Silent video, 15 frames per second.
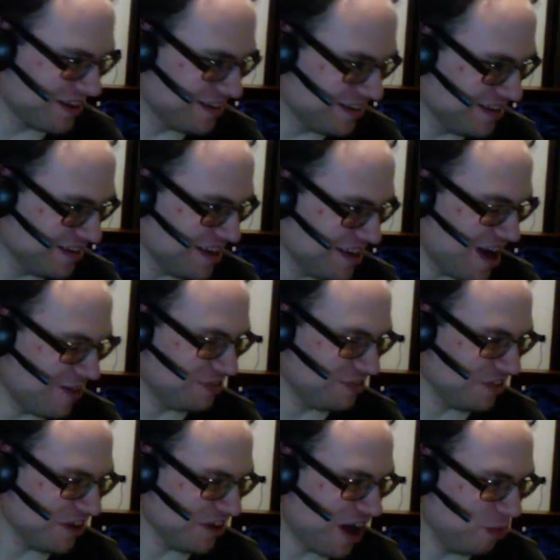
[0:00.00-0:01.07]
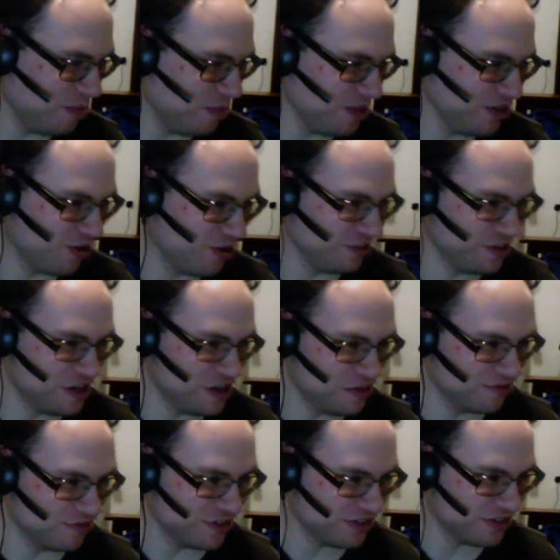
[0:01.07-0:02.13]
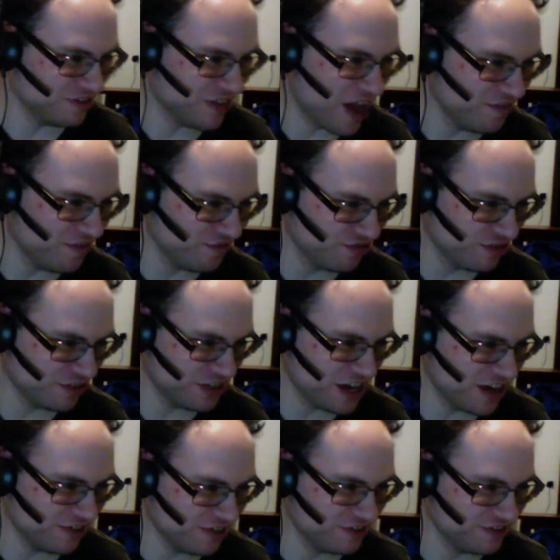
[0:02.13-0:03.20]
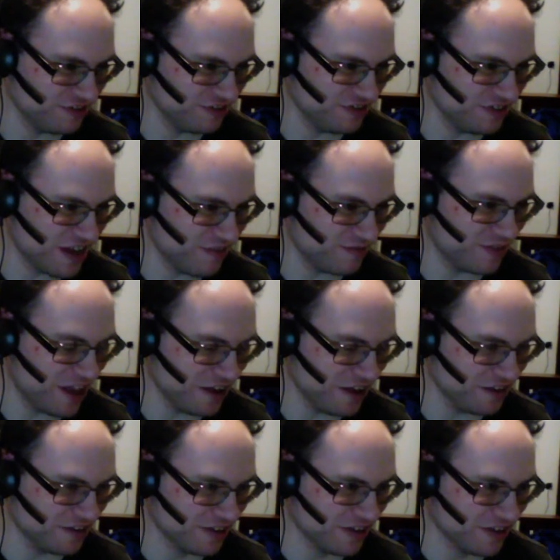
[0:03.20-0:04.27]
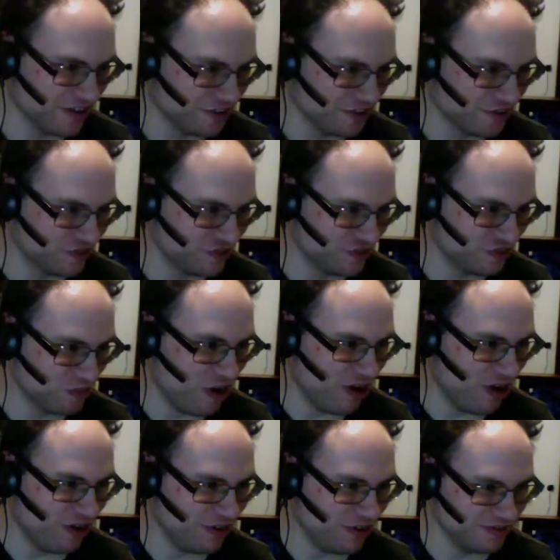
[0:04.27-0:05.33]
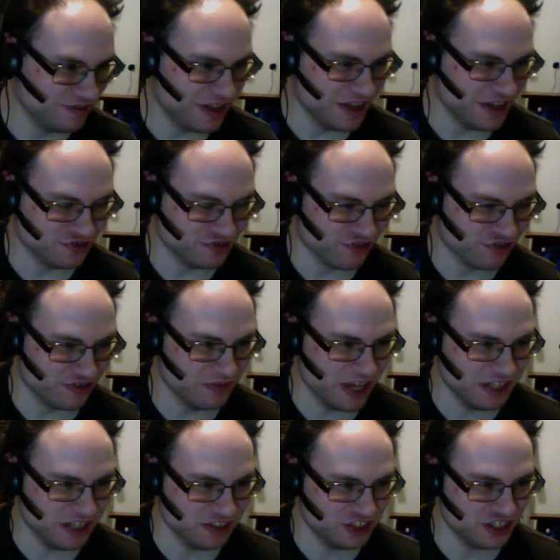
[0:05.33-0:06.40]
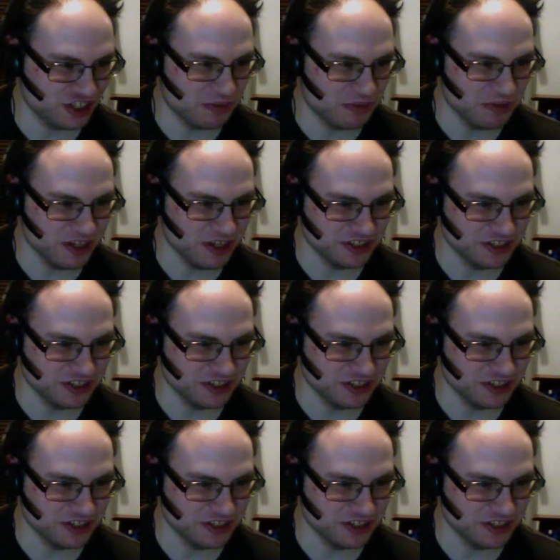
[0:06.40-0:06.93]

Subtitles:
Now, see, I'll be called a hypocrite because I've drawn characters that were like small and draw them like chubby-ish,